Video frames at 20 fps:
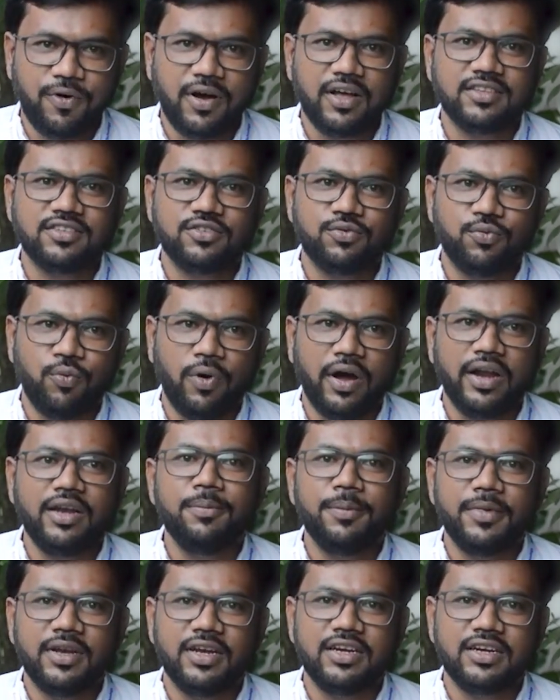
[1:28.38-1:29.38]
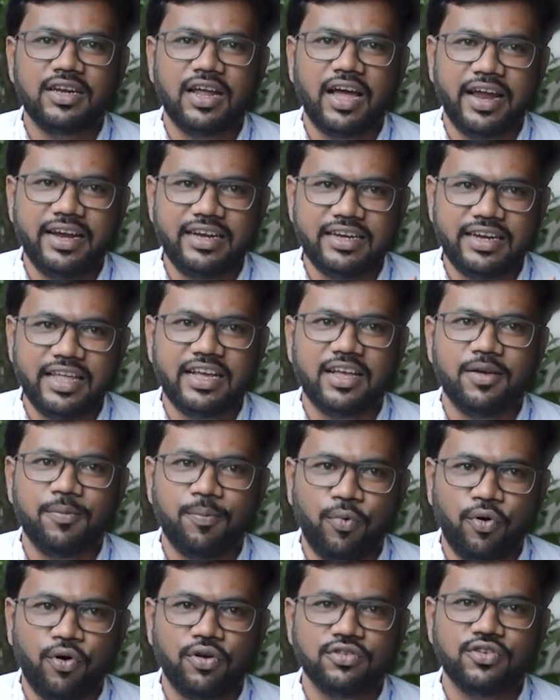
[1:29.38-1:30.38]
first 1 minute I take
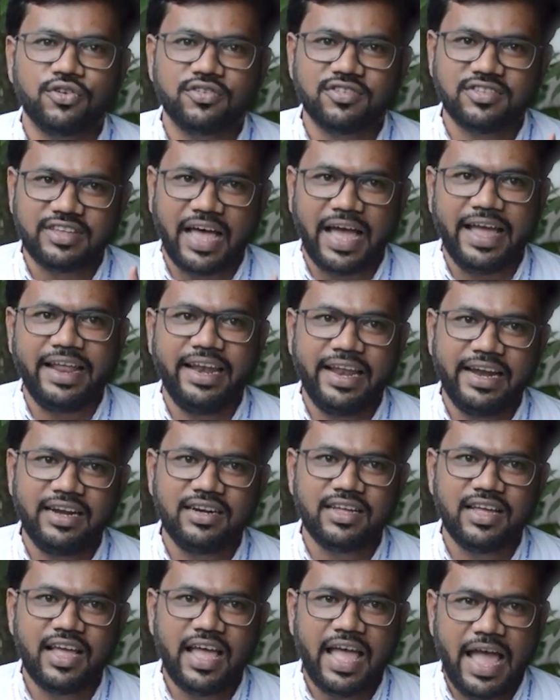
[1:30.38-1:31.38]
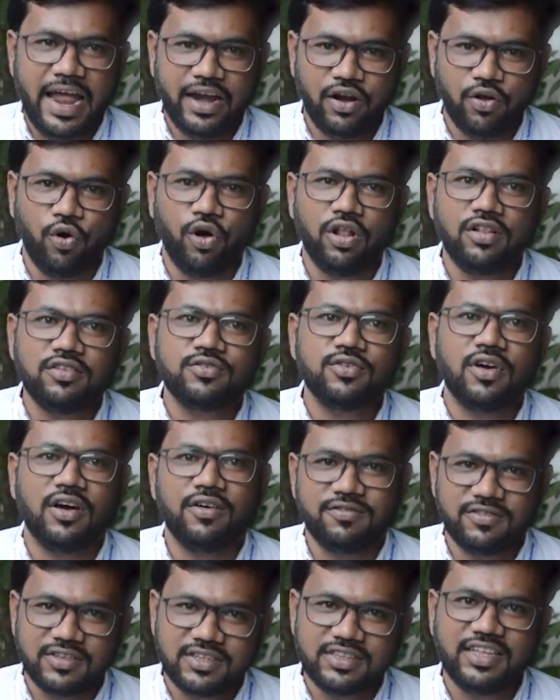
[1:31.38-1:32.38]
a pause or silent and also
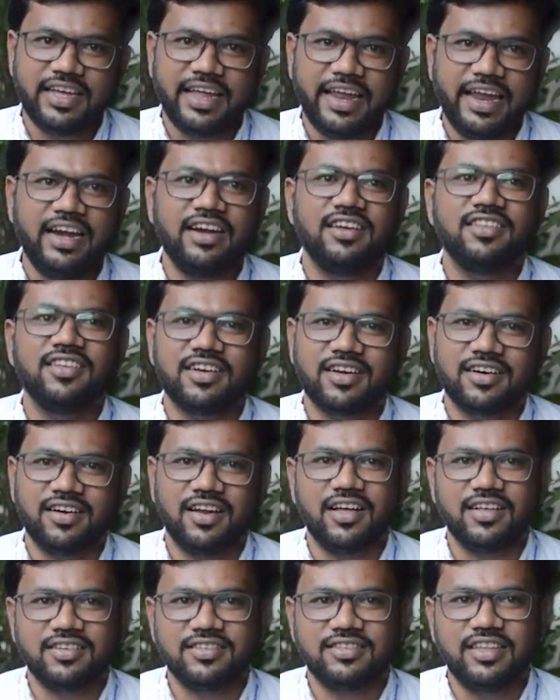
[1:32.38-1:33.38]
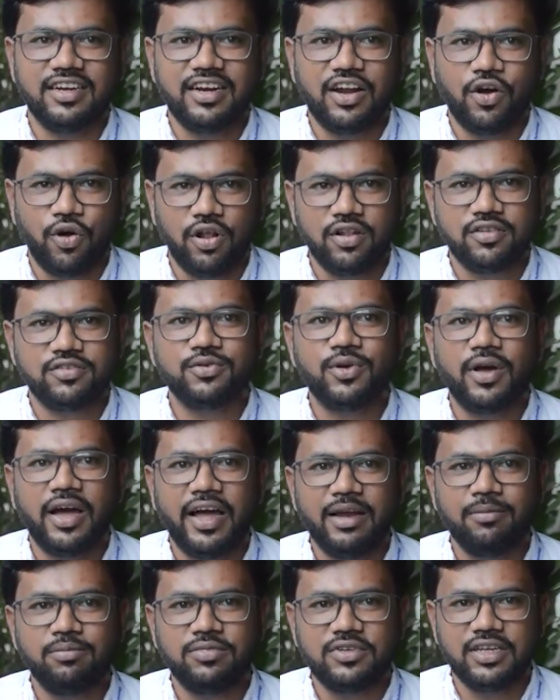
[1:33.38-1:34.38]
after the end the class then also
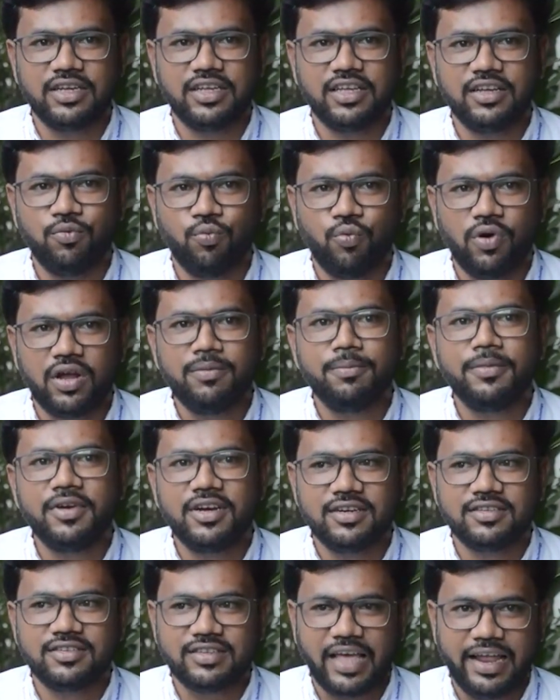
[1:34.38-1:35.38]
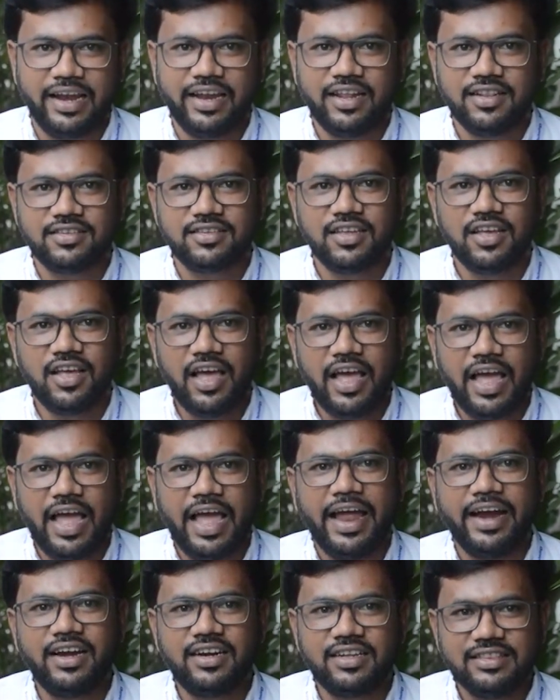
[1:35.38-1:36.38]
I am taking 1 minute silence
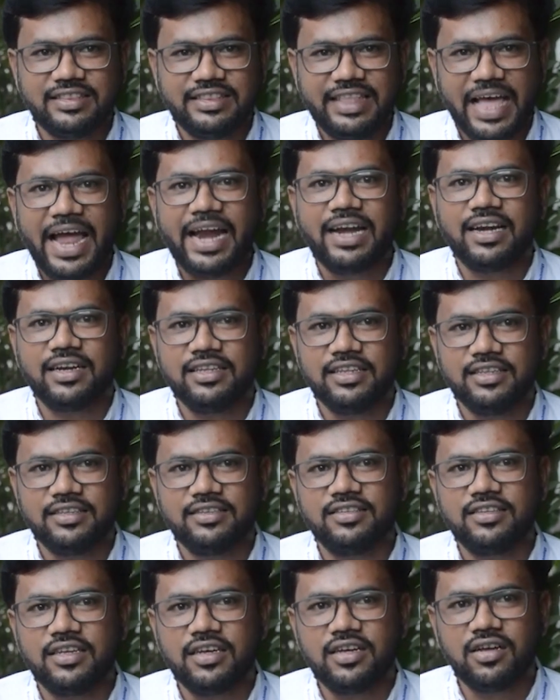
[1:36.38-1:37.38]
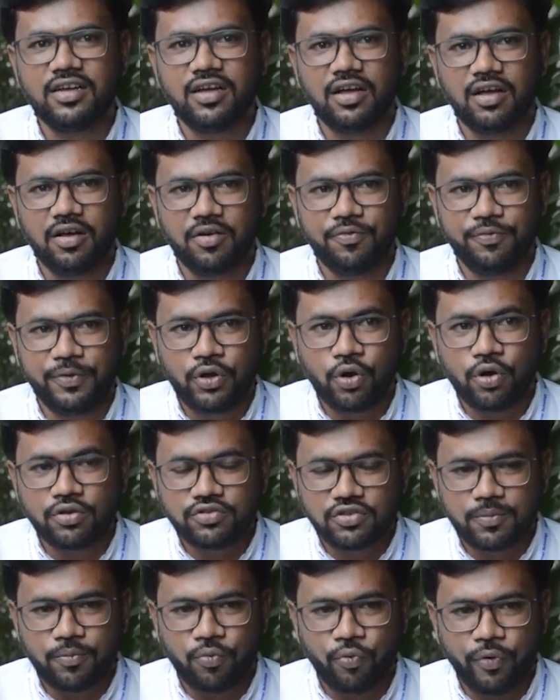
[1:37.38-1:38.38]
and that is the
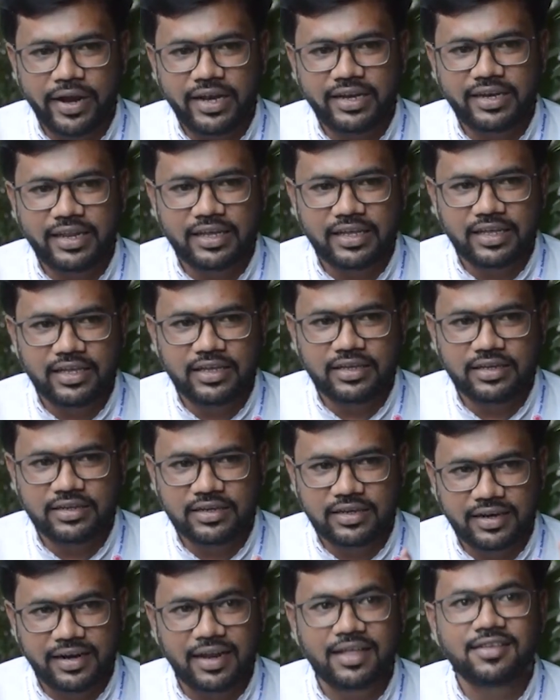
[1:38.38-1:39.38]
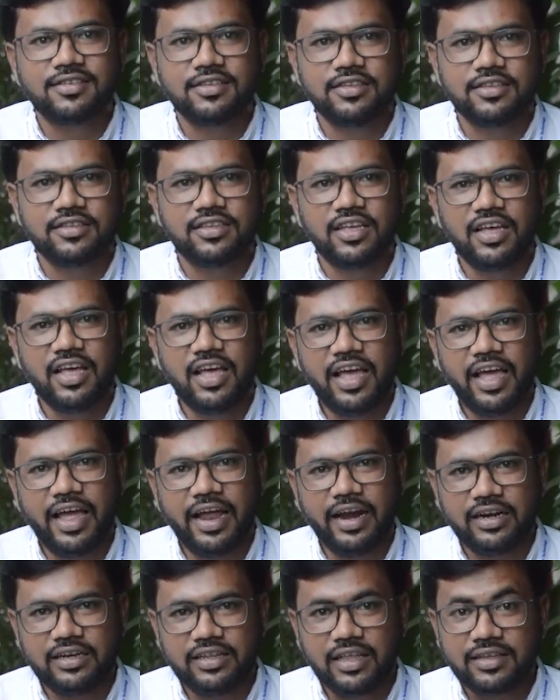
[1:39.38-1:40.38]
because of while taking classes
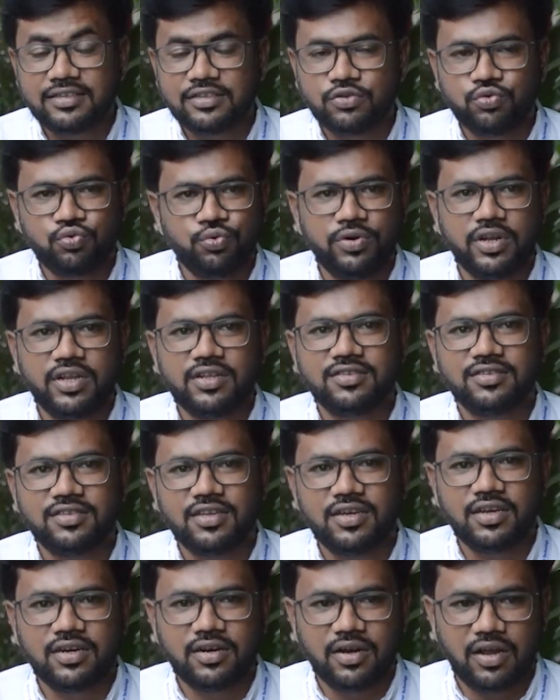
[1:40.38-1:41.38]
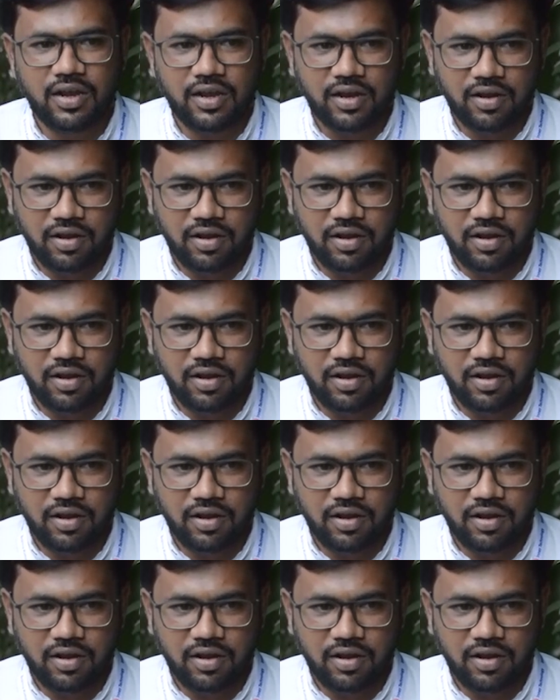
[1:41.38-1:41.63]
and the students are